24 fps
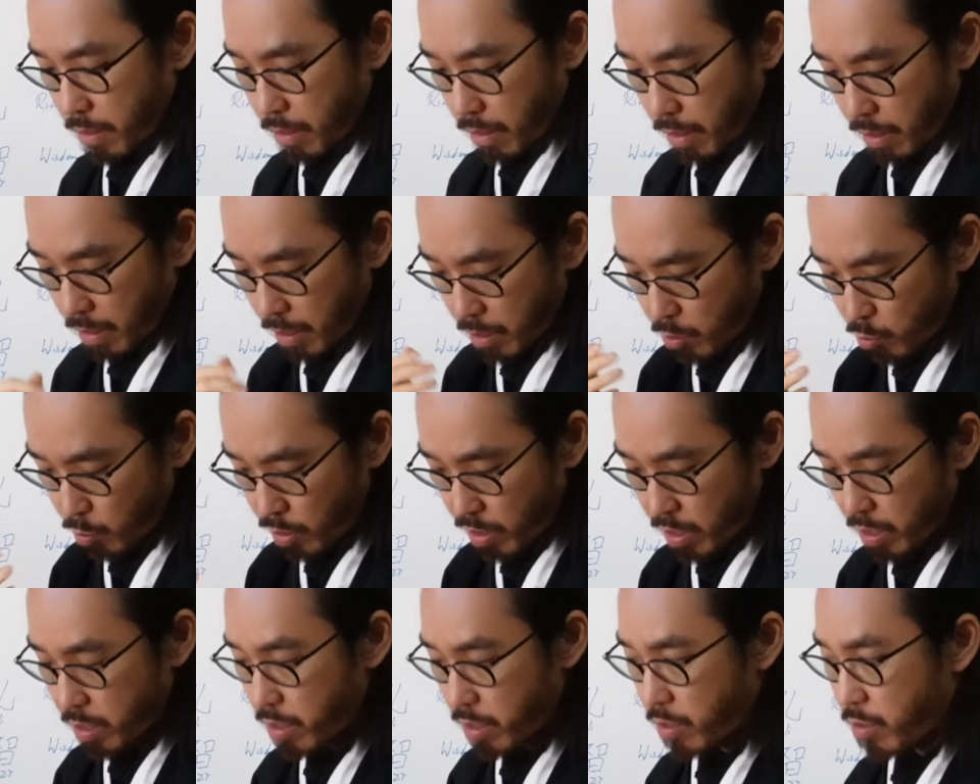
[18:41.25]
And as we
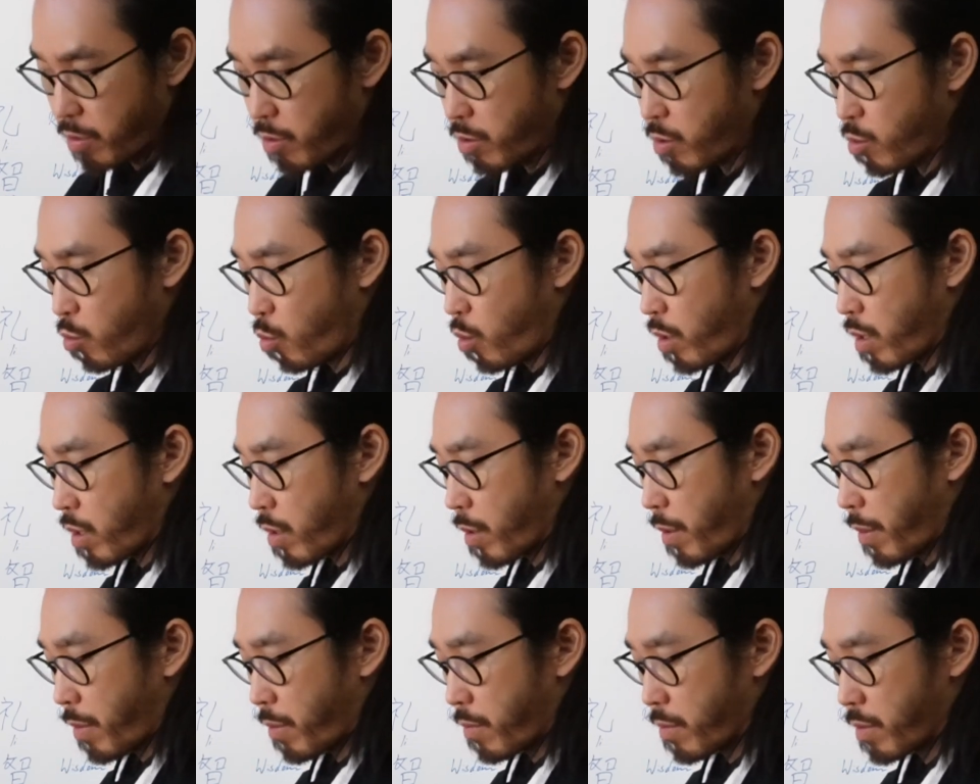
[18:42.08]
continue to work
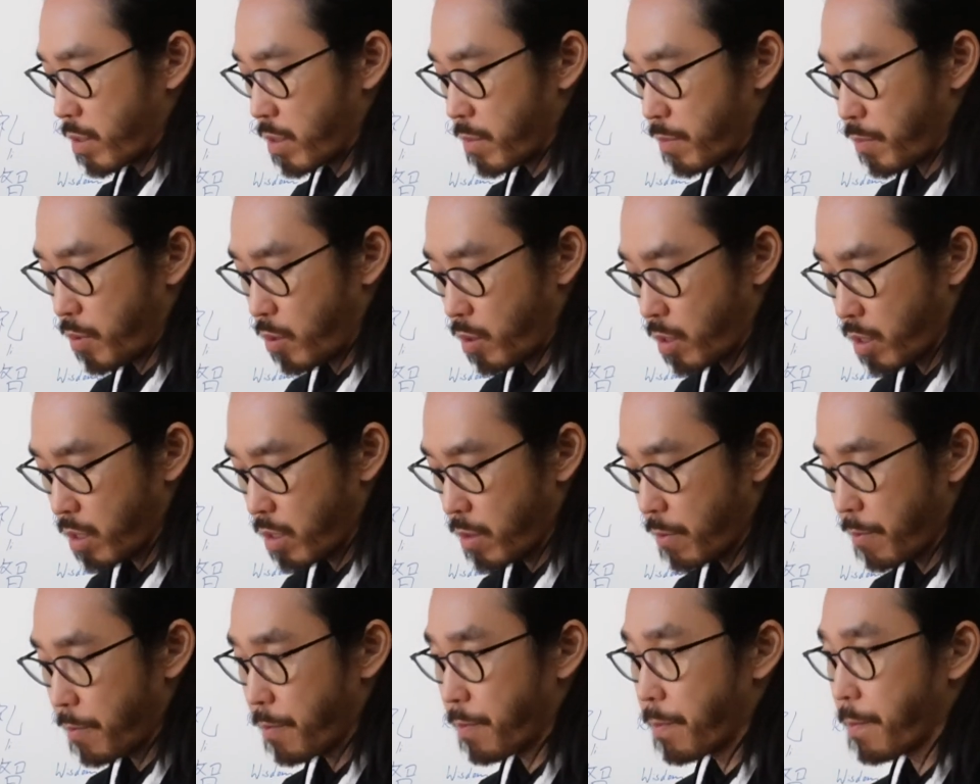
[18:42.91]
on through this book,
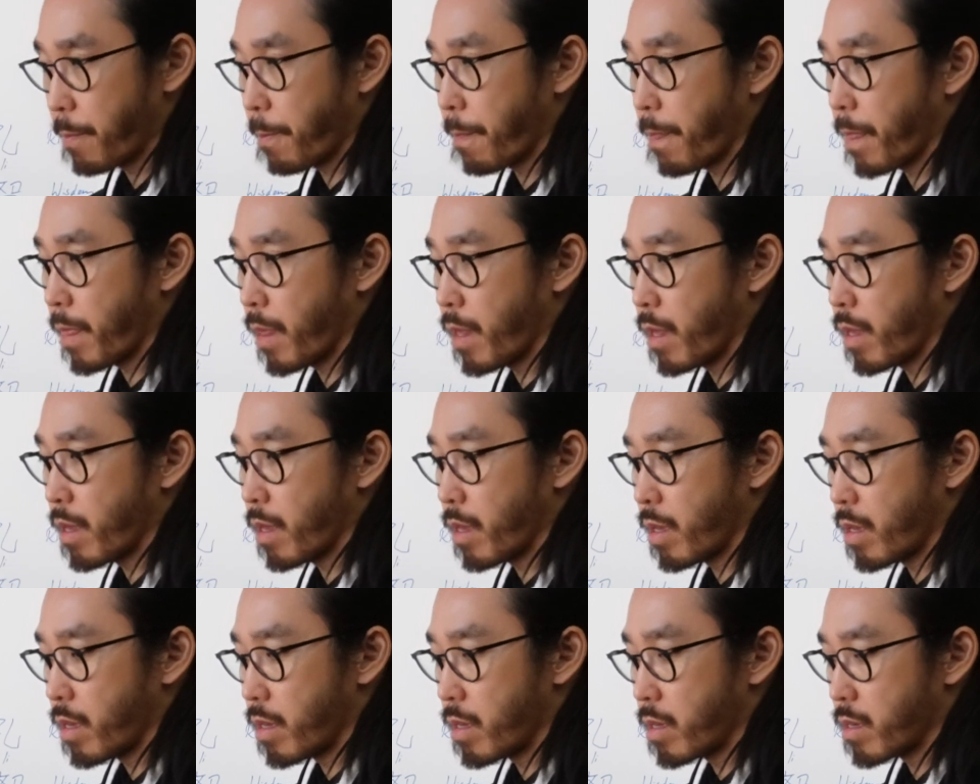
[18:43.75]

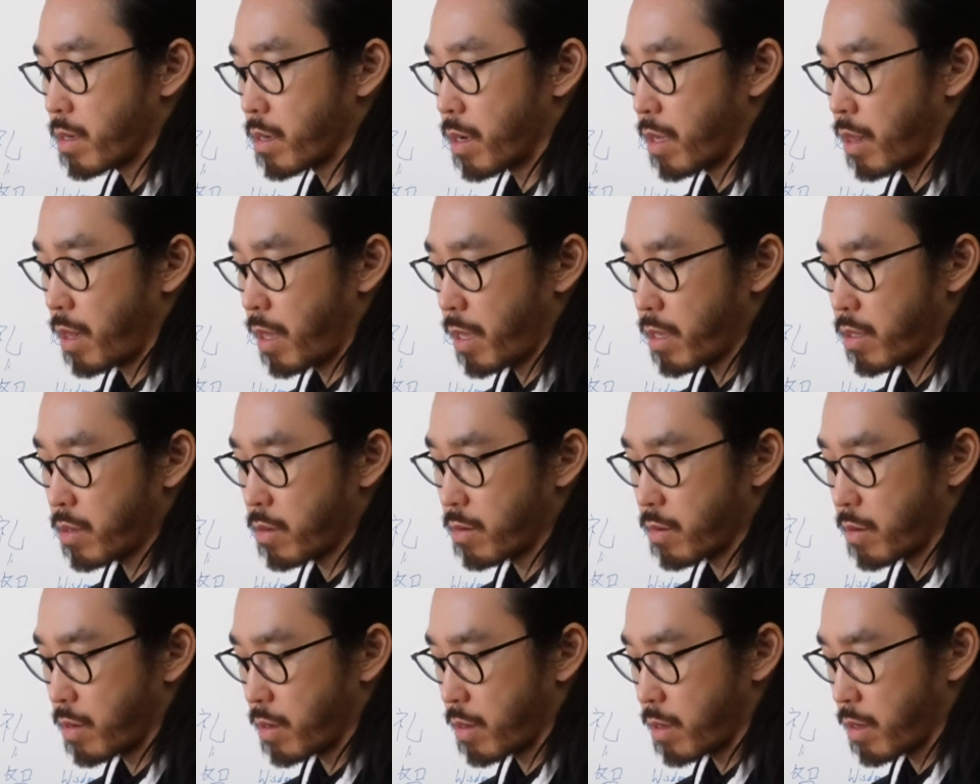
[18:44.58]
I'd like
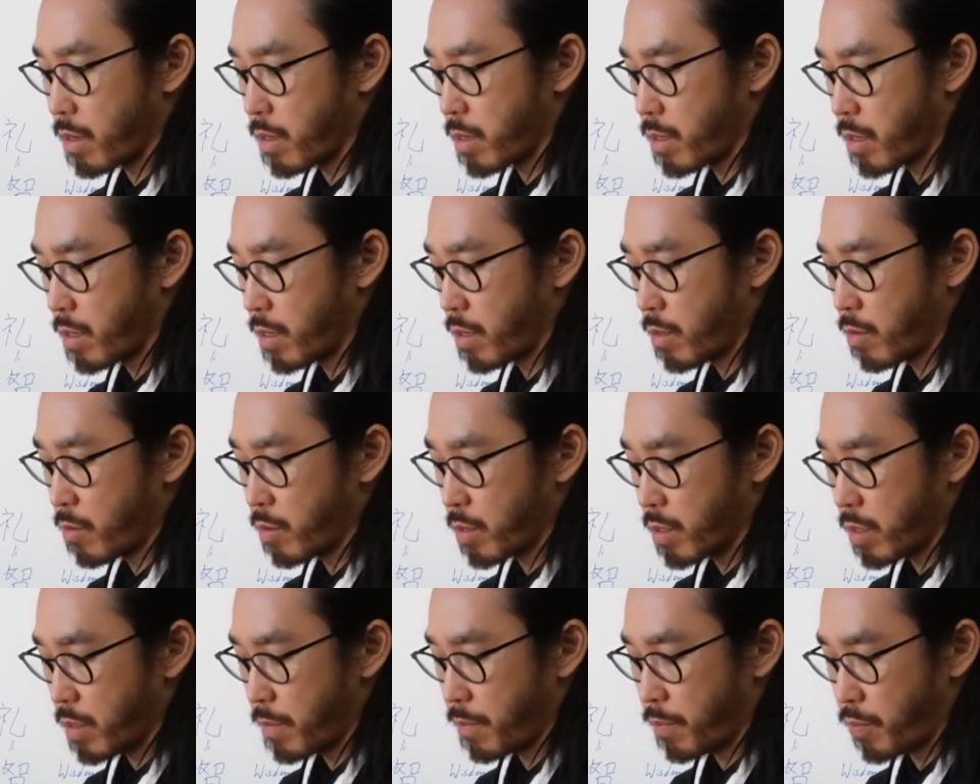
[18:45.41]
to
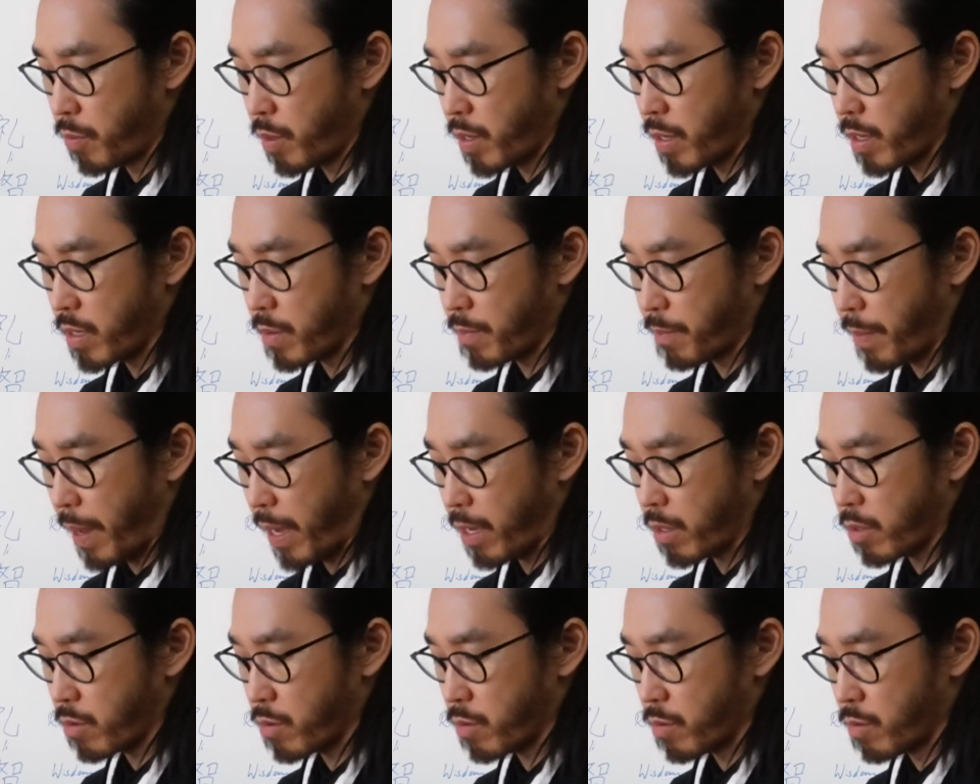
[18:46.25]
continuously bring us
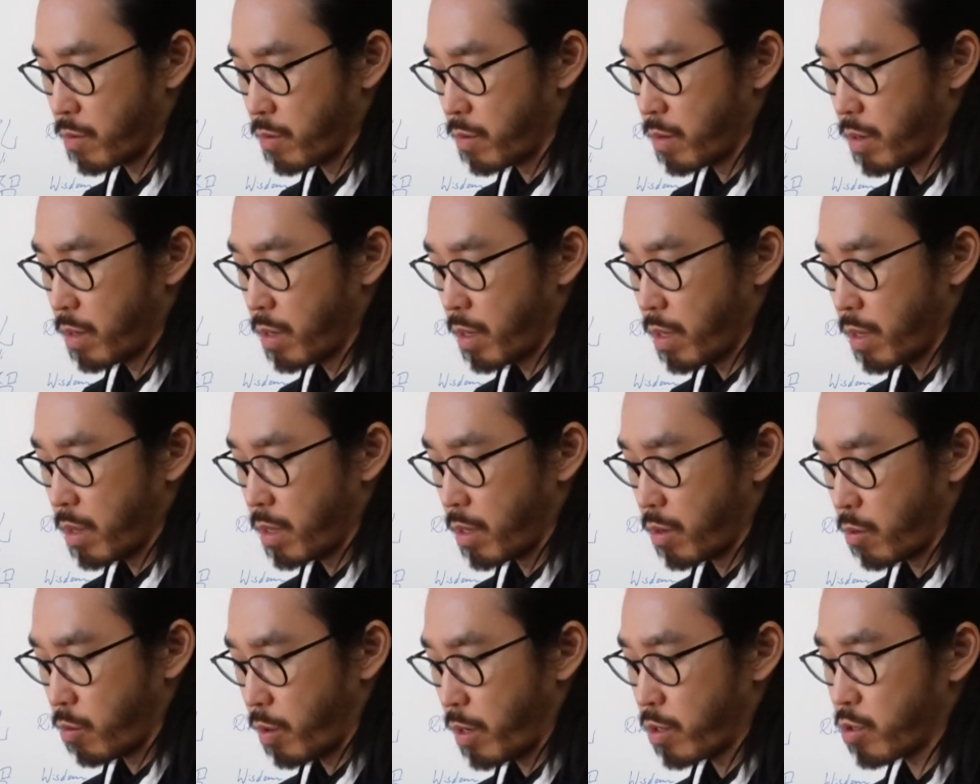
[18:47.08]
back to the
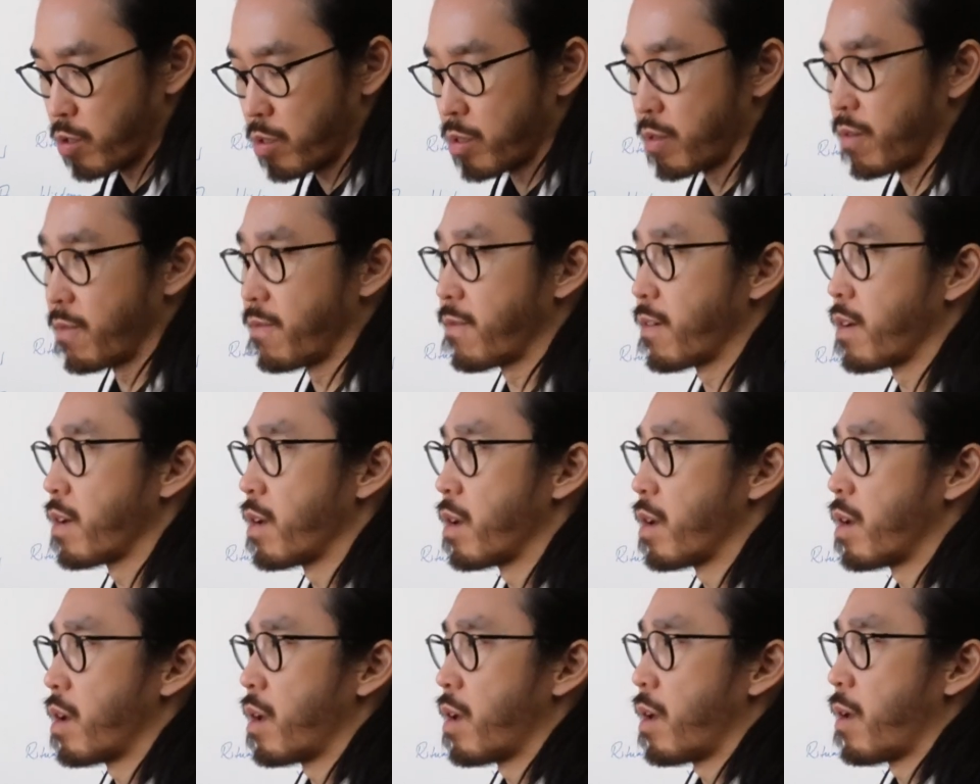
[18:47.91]
question of
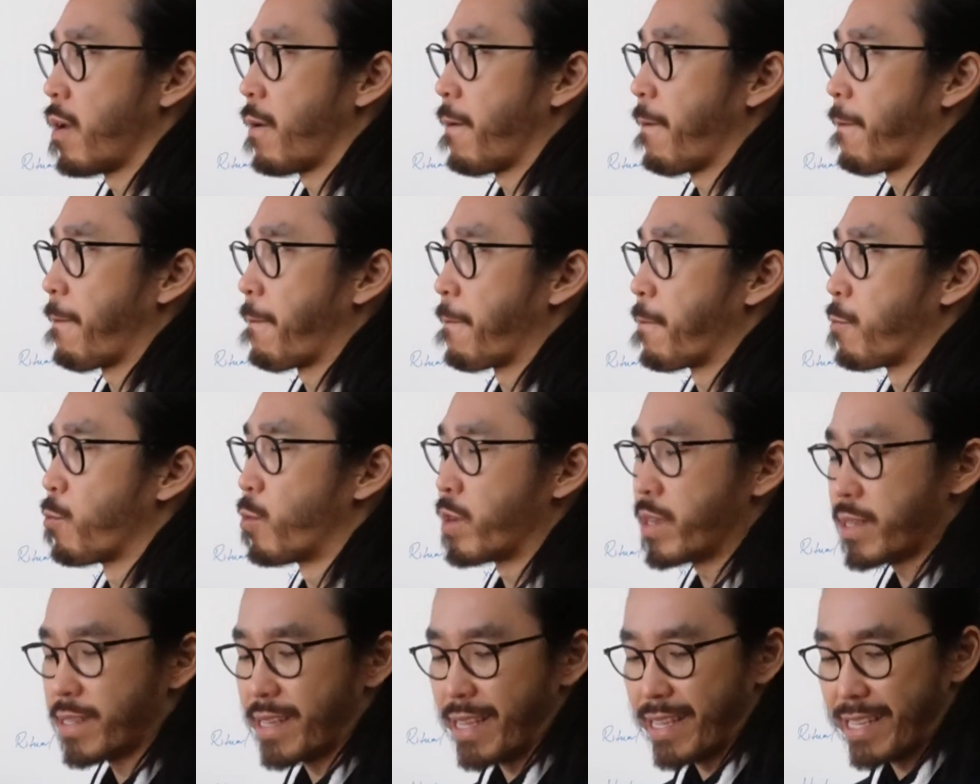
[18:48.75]

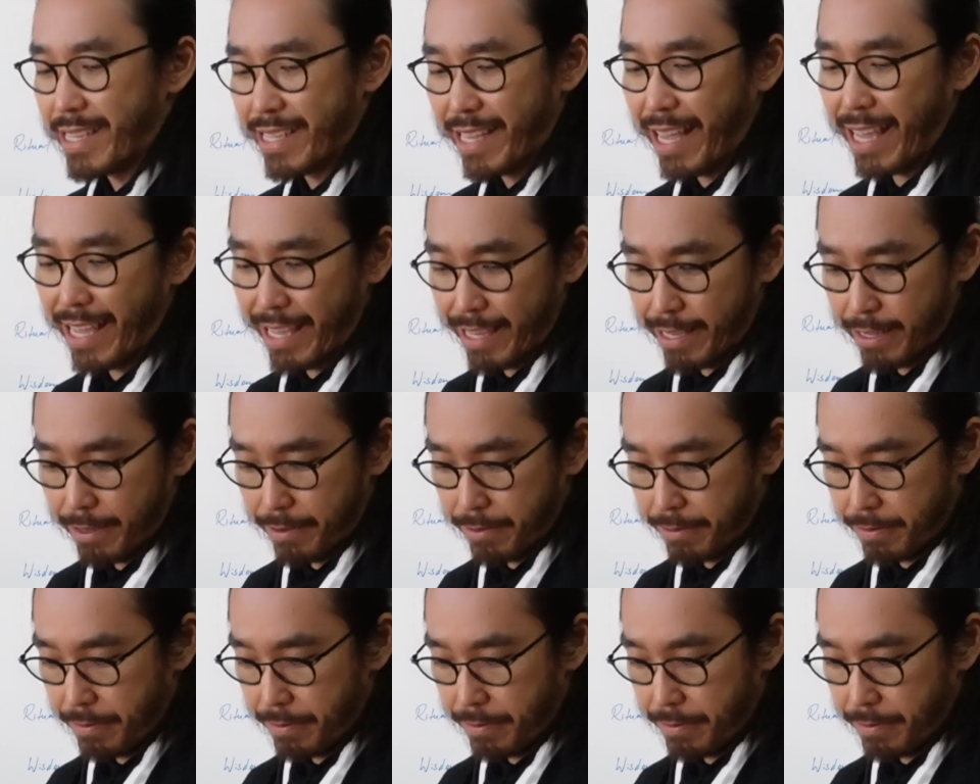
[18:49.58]
what is at stake.